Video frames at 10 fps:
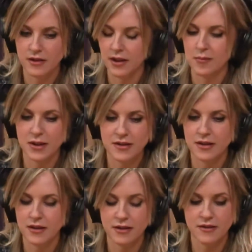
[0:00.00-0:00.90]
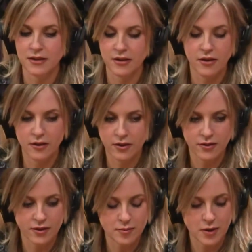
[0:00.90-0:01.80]
Again, my son, he's like all
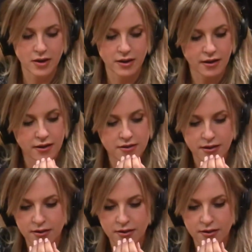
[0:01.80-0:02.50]
over this podcast.